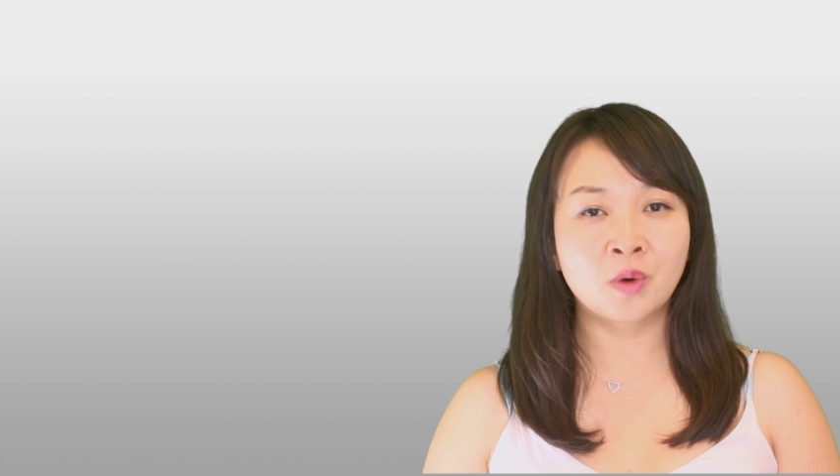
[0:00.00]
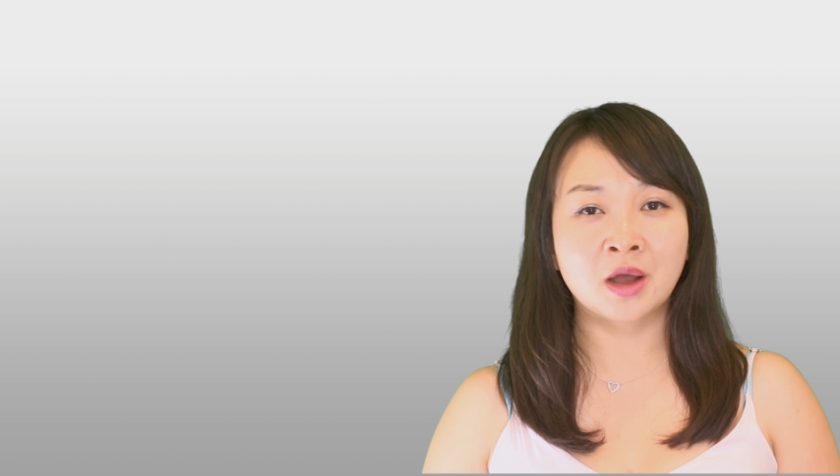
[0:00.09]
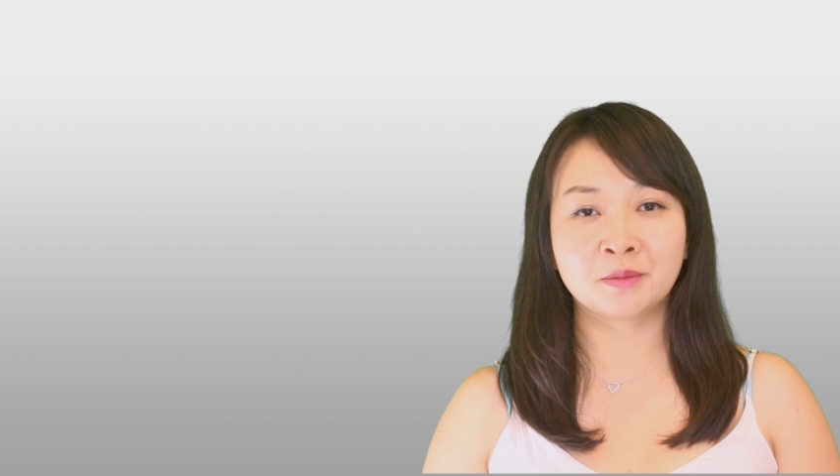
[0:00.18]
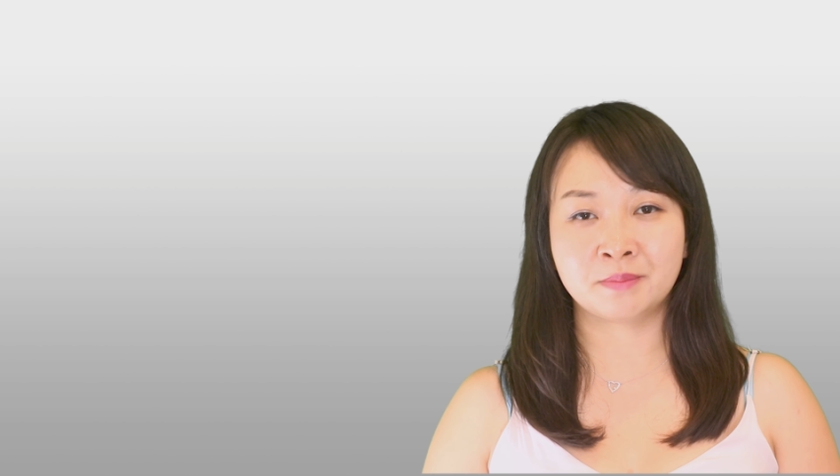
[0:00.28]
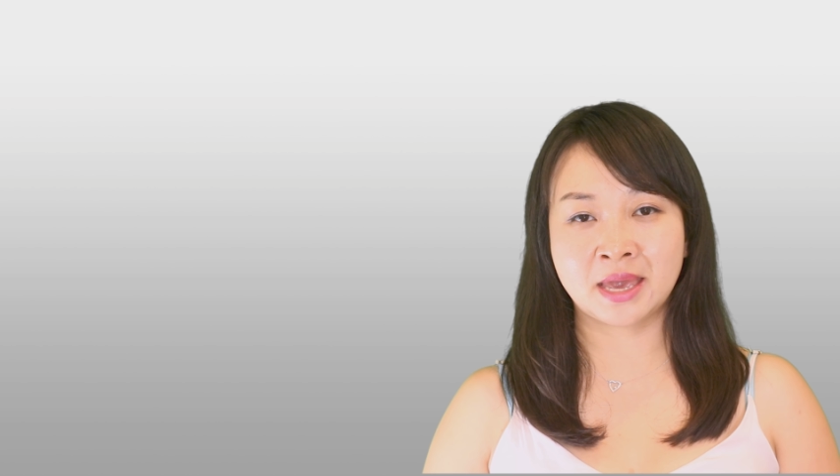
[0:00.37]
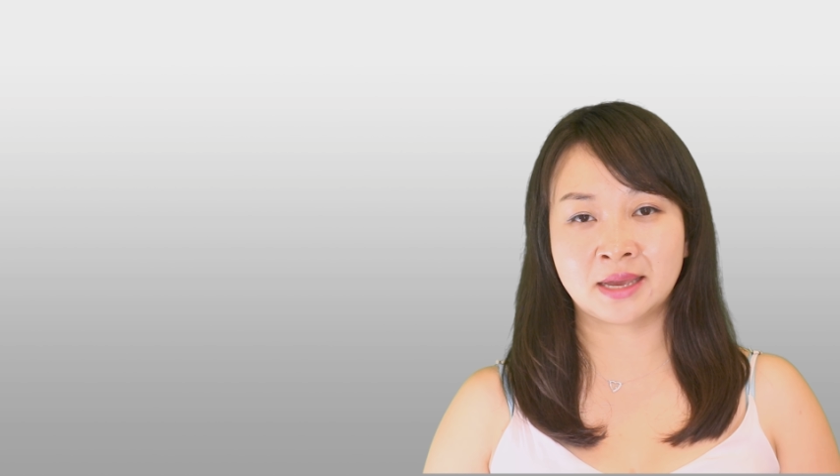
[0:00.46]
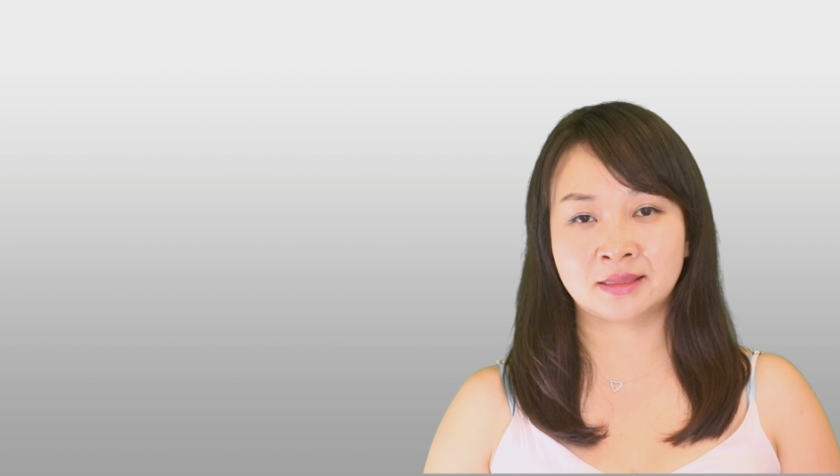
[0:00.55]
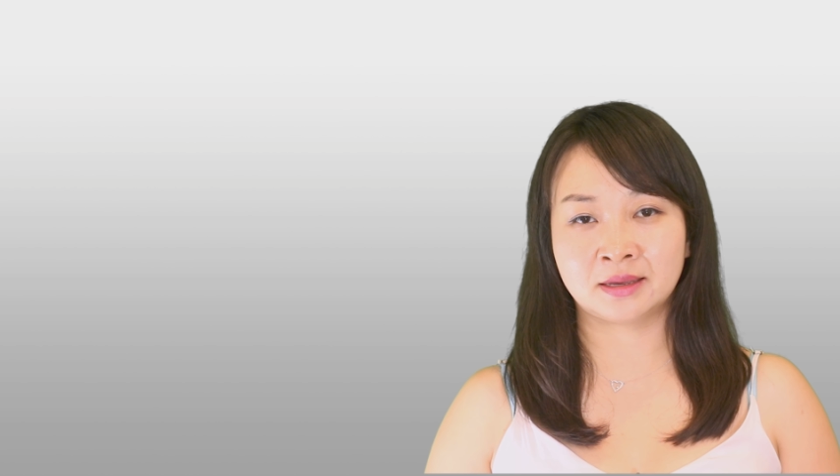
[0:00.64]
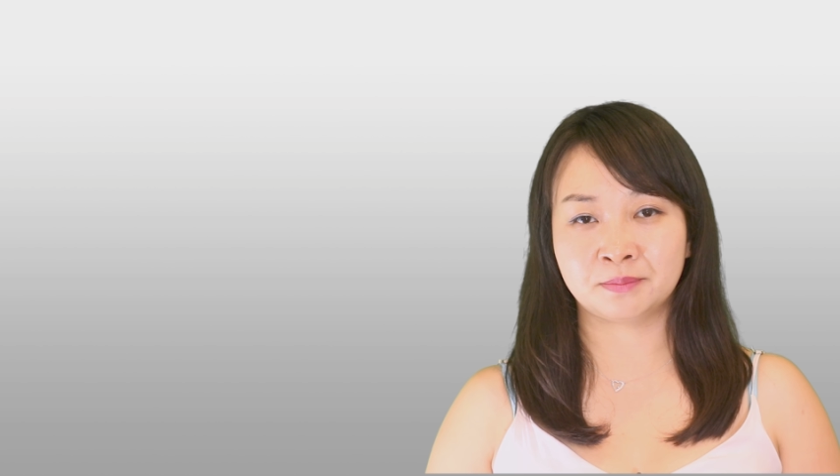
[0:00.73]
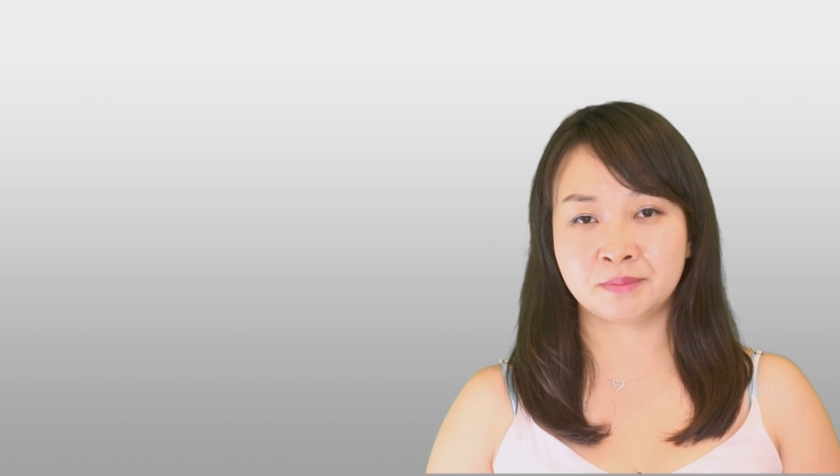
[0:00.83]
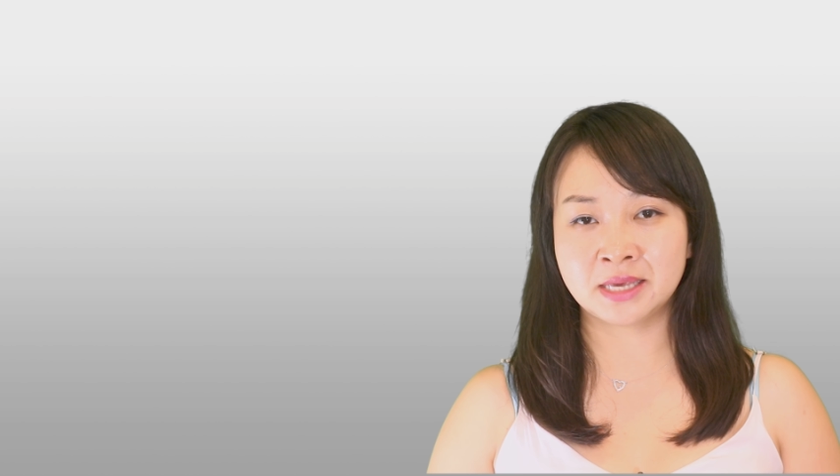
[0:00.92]
want to make
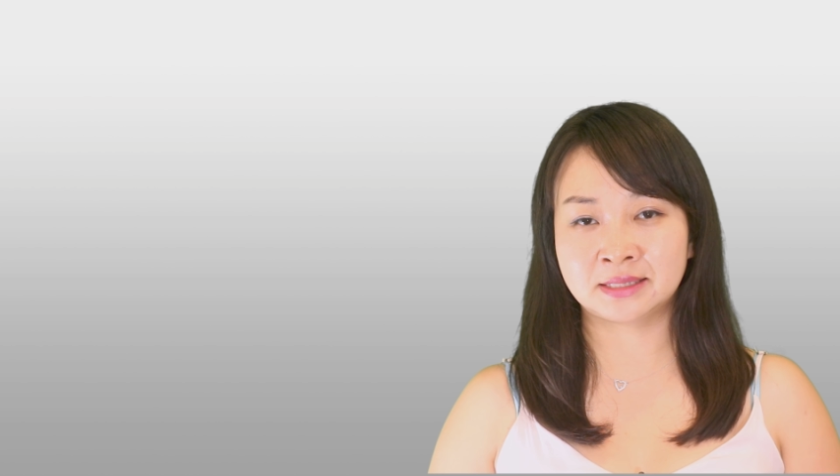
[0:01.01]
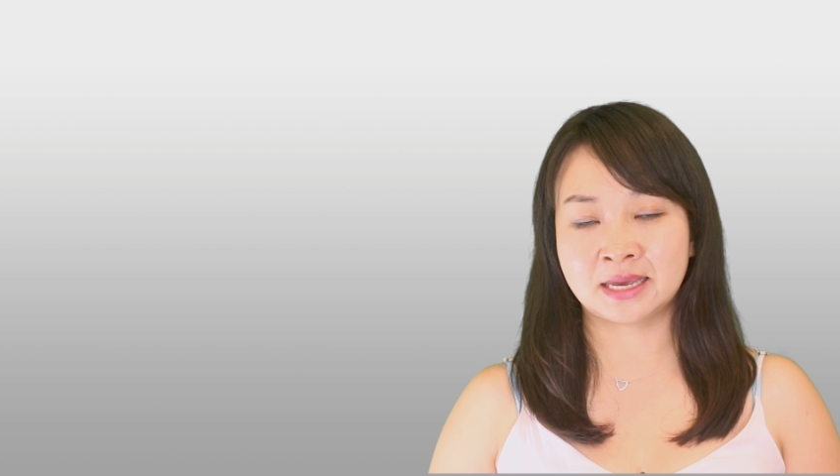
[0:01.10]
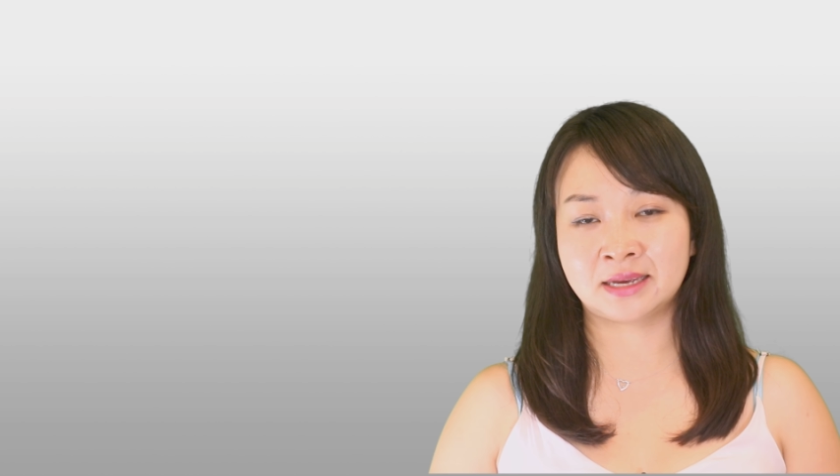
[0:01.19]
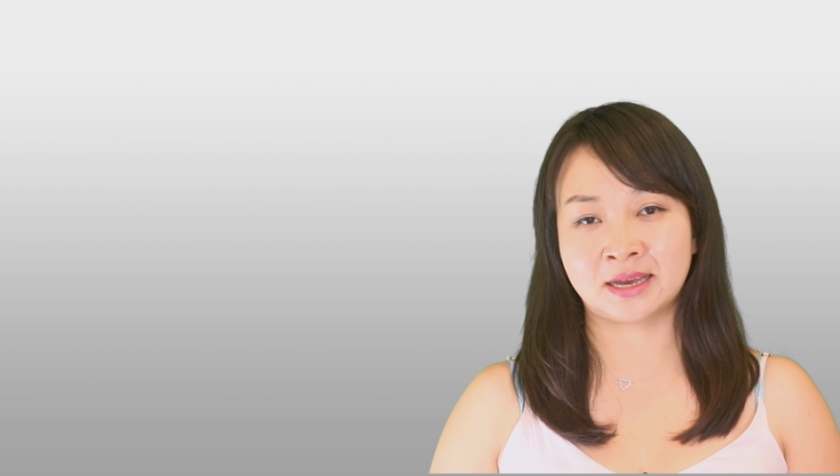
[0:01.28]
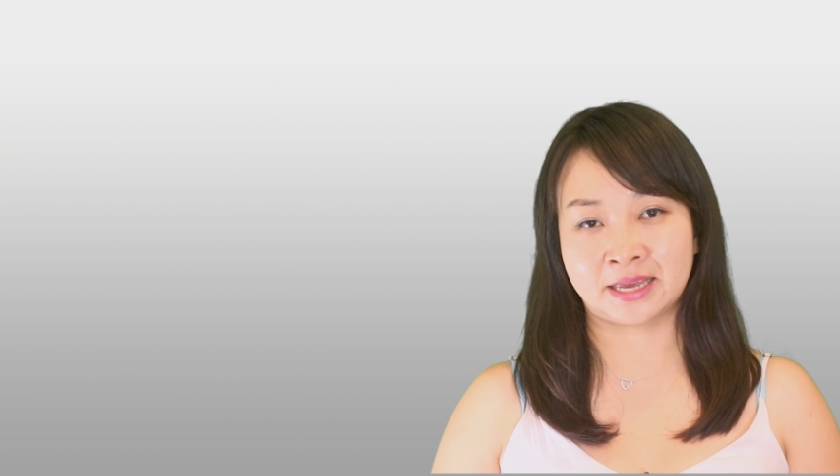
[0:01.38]
the mistake